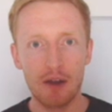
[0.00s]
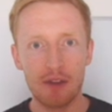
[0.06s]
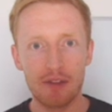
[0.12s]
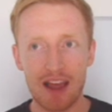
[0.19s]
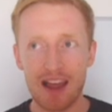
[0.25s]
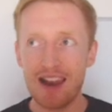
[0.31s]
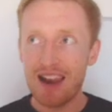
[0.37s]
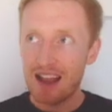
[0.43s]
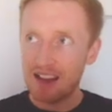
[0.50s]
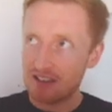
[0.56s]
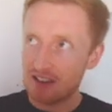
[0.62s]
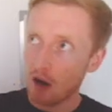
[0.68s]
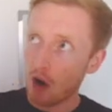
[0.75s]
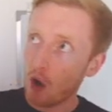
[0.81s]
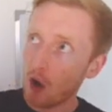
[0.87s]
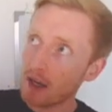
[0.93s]
they're less
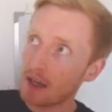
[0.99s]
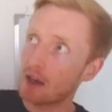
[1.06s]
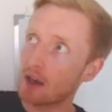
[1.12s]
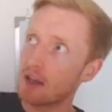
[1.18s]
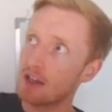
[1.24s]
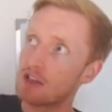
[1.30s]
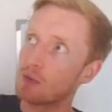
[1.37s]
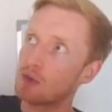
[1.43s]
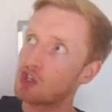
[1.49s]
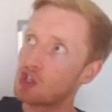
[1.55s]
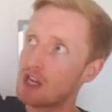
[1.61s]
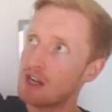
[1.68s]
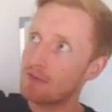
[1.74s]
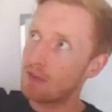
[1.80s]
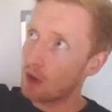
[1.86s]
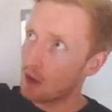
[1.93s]
likely to
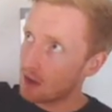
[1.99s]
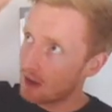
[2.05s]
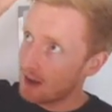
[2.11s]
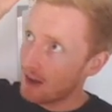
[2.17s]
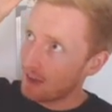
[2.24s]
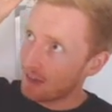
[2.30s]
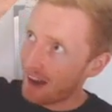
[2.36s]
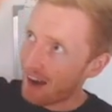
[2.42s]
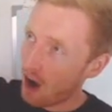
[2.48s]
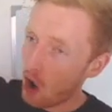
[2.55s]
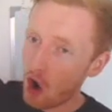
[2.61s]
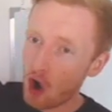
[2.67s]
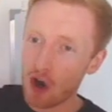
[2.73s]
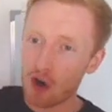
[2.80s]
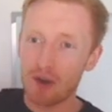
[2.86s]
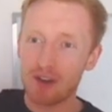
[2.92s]
achieve that
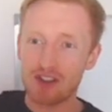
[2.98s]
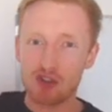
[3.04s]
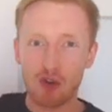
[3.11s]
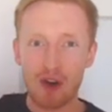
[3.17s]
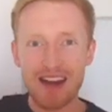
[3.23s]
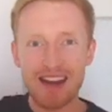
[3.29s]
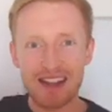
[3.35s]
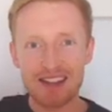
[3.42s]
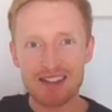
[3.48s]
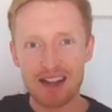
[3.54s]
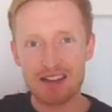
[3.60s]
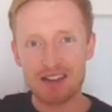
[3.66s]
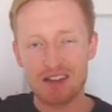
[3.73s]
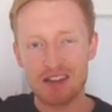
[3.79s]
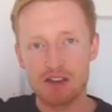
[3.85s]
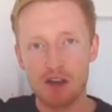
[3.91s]
higher training
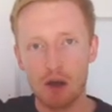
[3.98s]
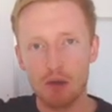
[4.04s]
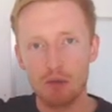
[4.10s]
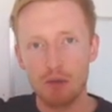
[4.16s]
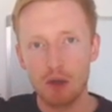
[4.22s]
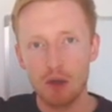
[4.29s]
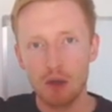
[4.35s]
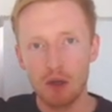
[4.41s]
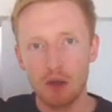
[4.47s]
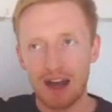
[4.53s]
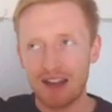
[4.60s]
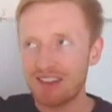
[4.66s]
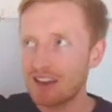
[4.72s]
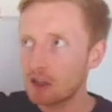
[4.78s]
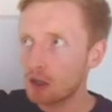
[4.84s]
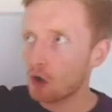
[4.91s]
intensity zone,
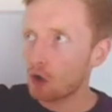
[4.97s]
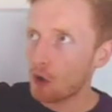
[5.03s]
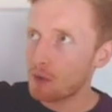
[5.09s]
and they're not